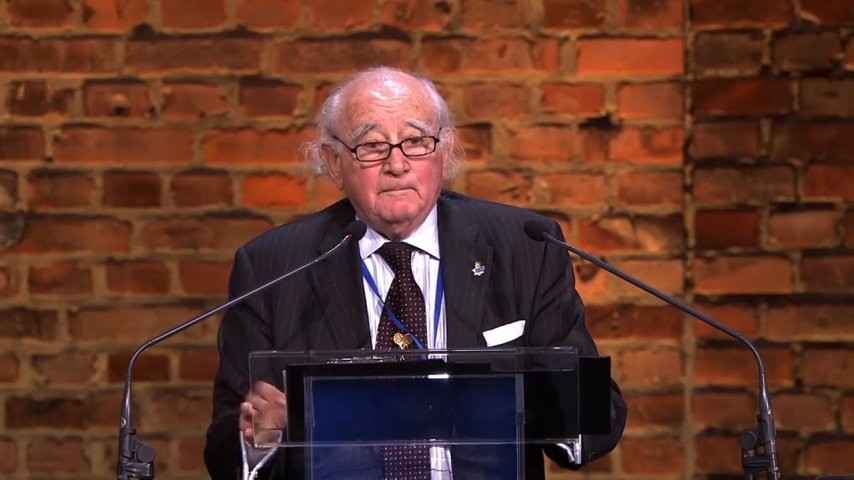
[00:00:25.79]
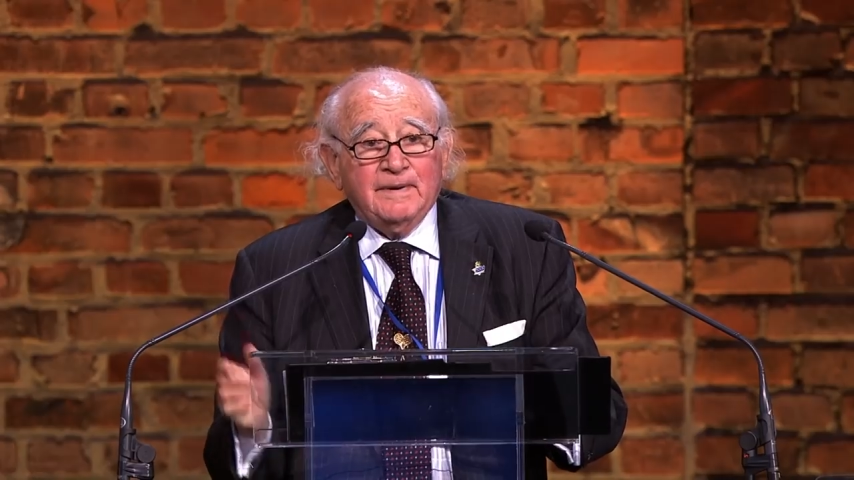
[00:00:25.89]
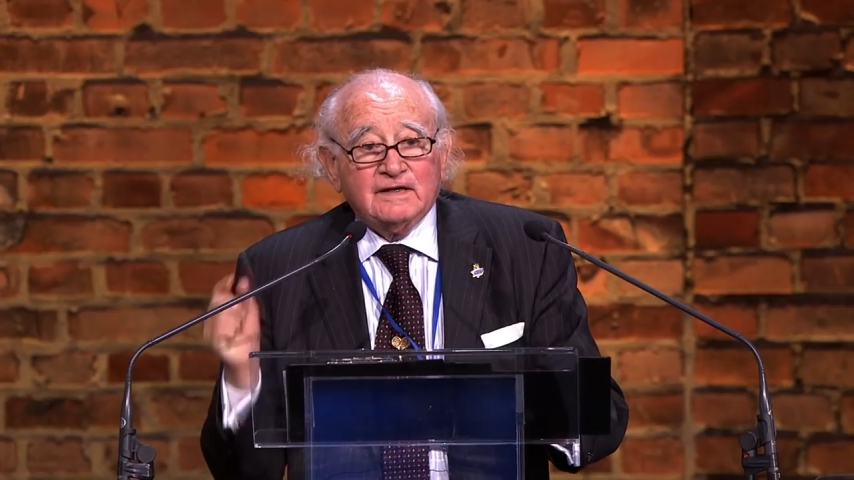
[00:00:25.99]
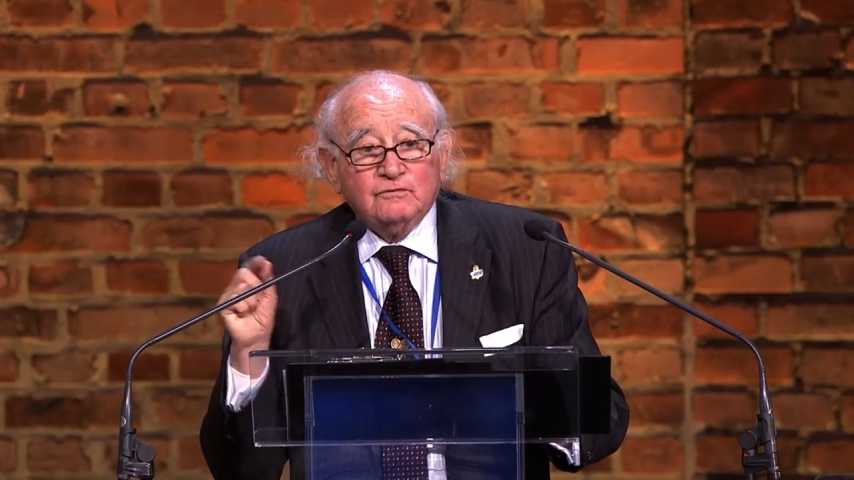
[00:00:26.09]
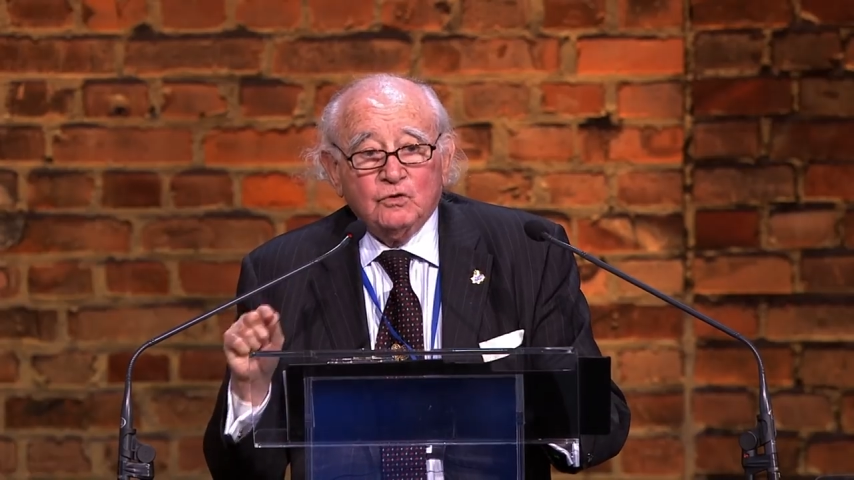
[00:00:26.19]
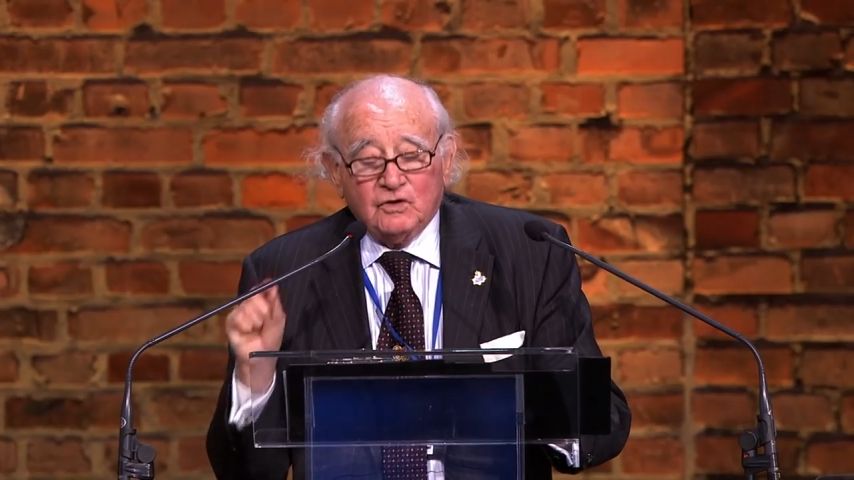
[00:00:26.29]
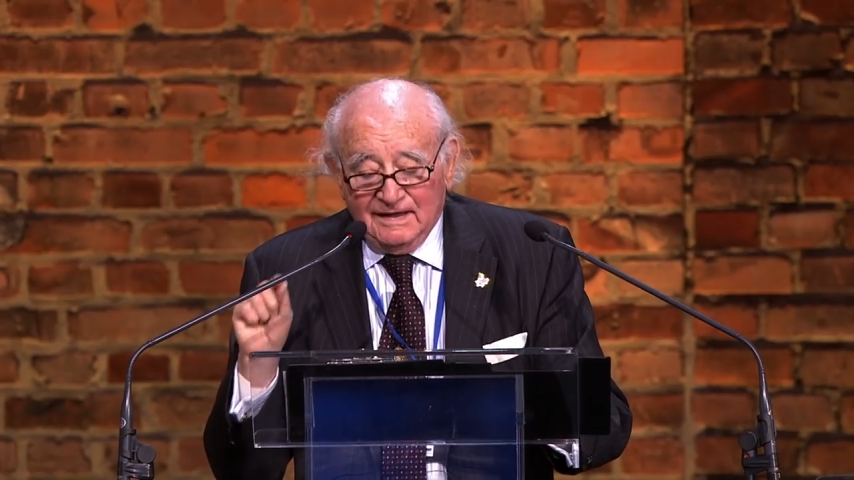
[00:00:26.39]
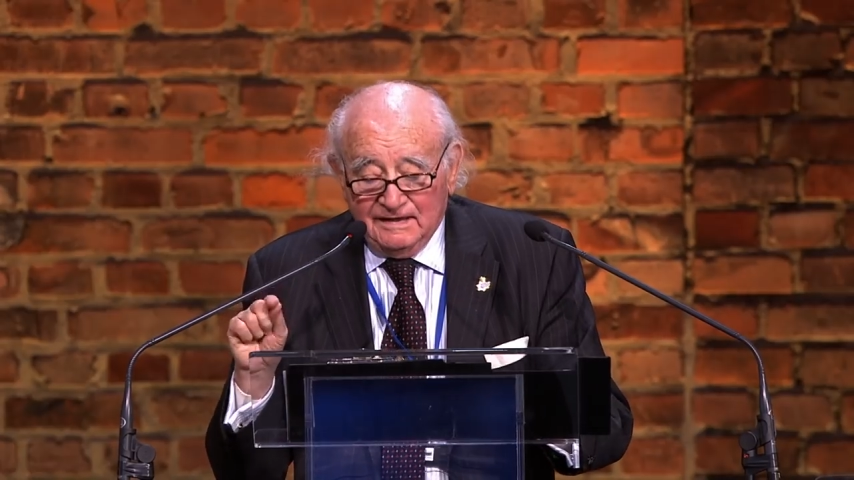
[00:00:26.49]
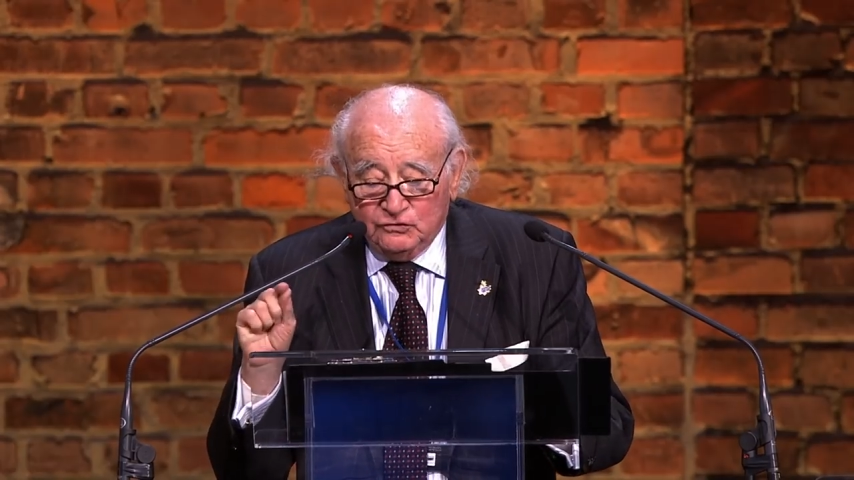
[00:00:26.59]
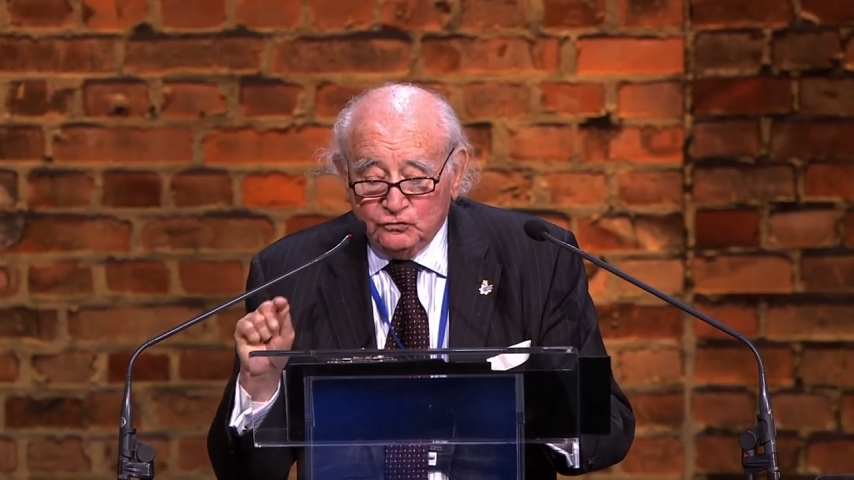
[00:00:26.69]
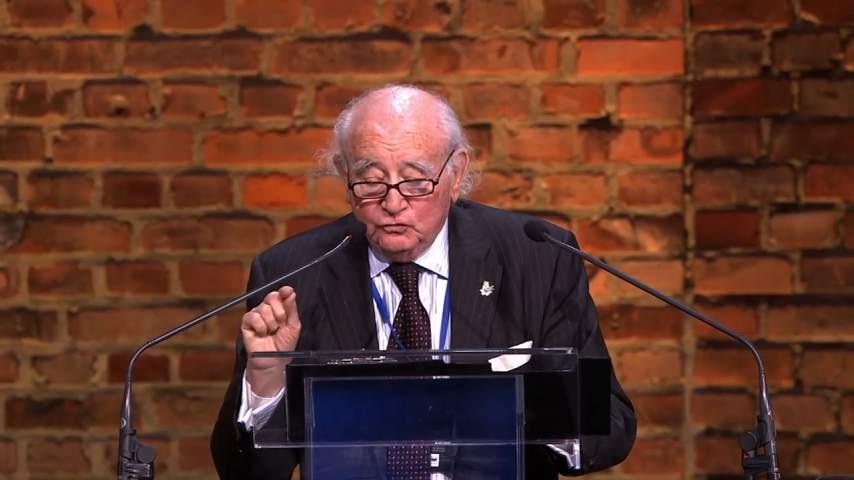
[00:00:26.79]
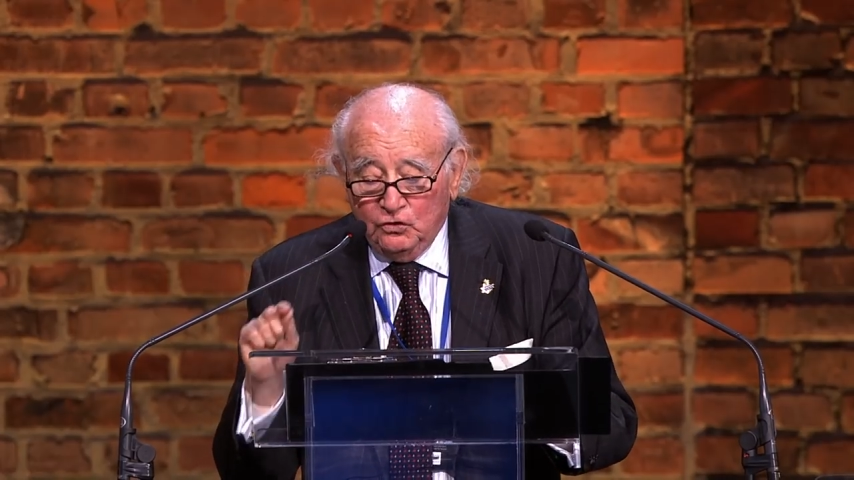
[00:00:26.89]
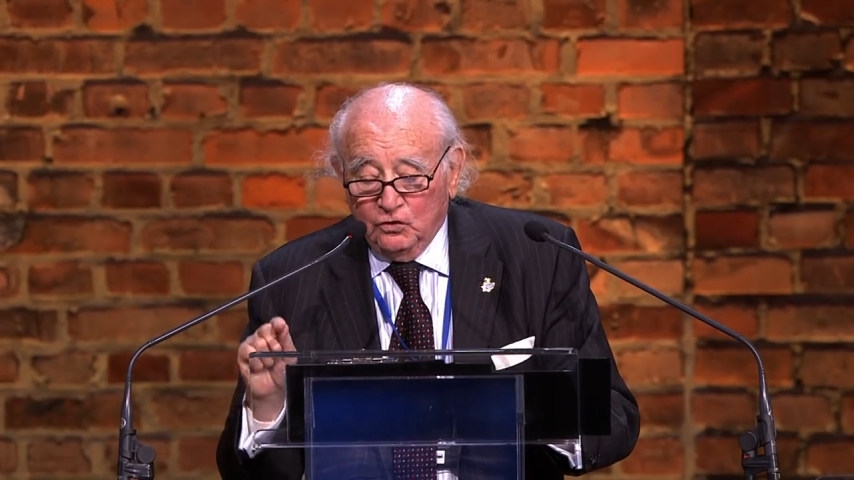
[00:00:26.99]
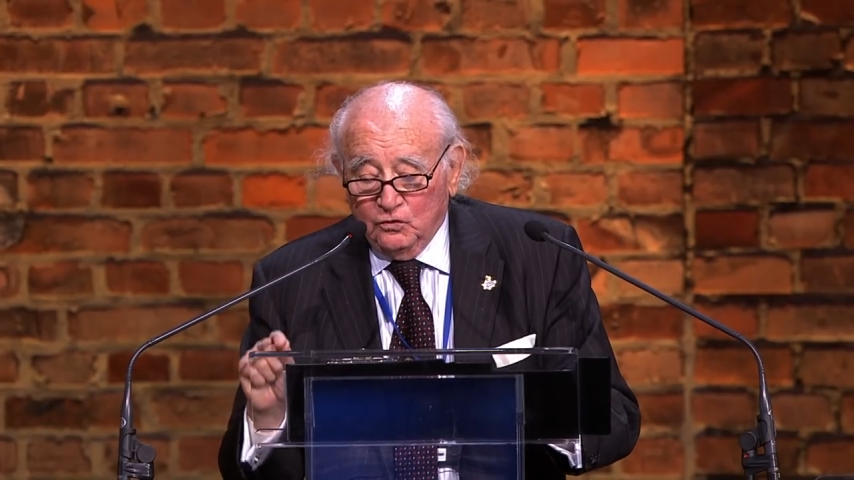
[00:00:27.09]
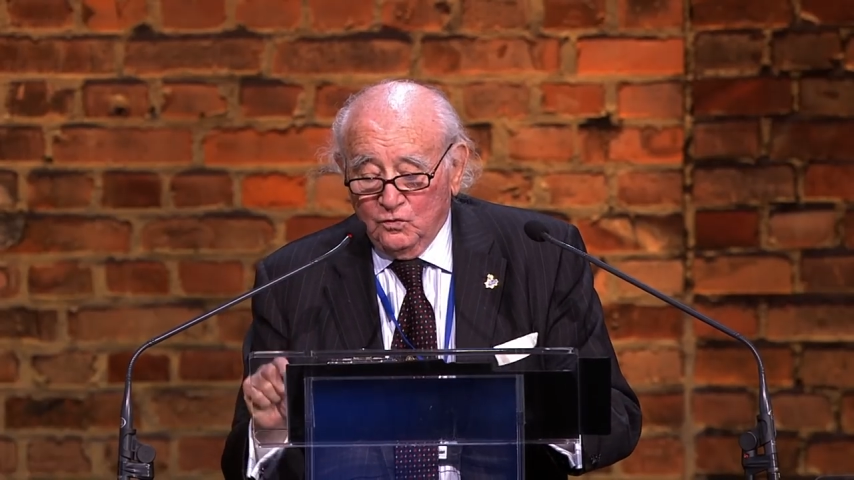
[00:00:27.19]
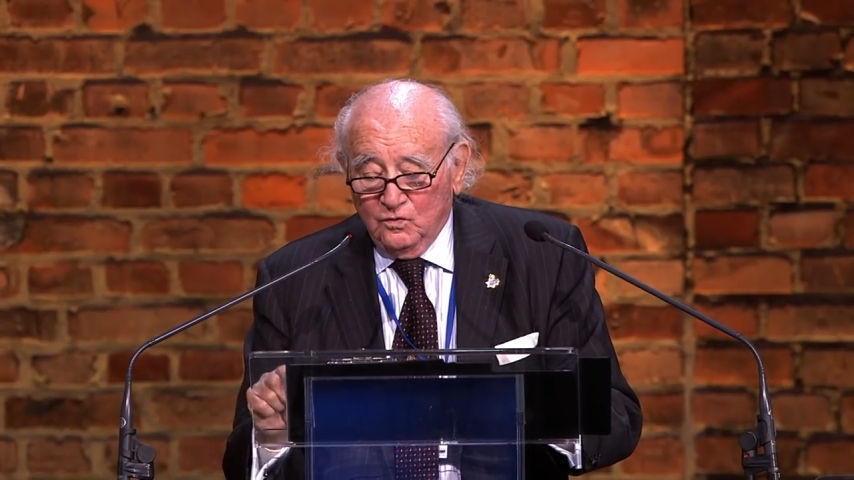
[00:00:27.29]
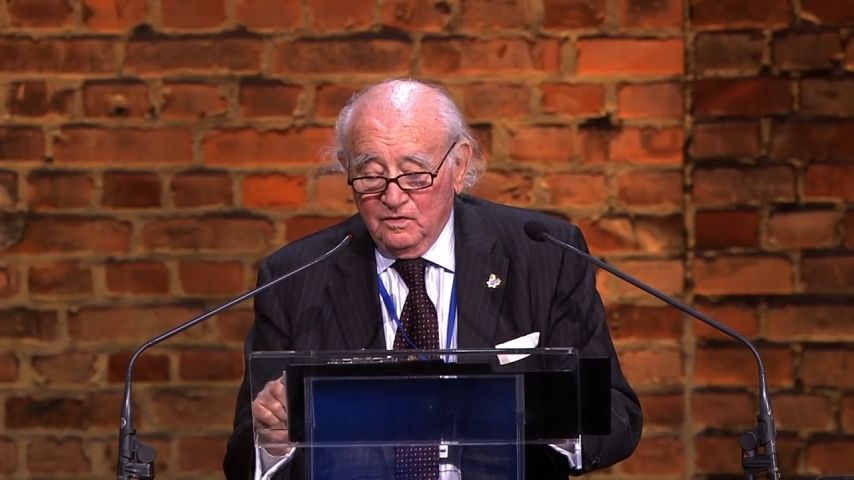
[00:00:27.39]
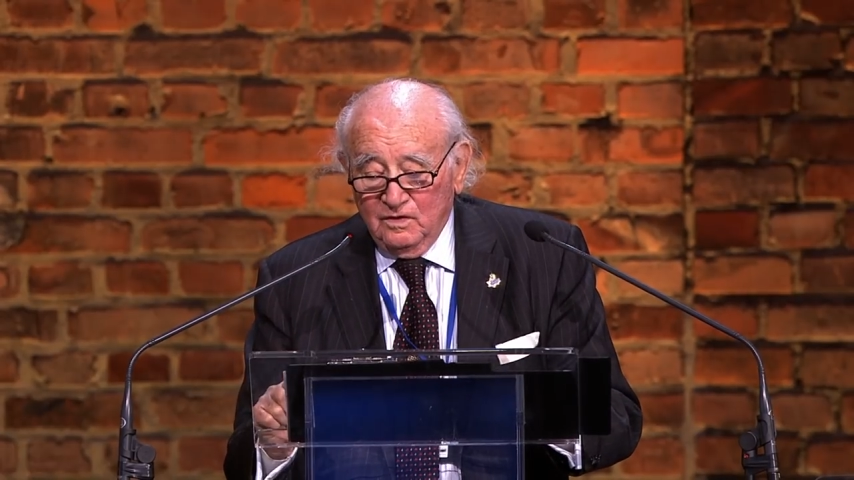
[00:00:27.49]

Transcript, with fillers: But what I do know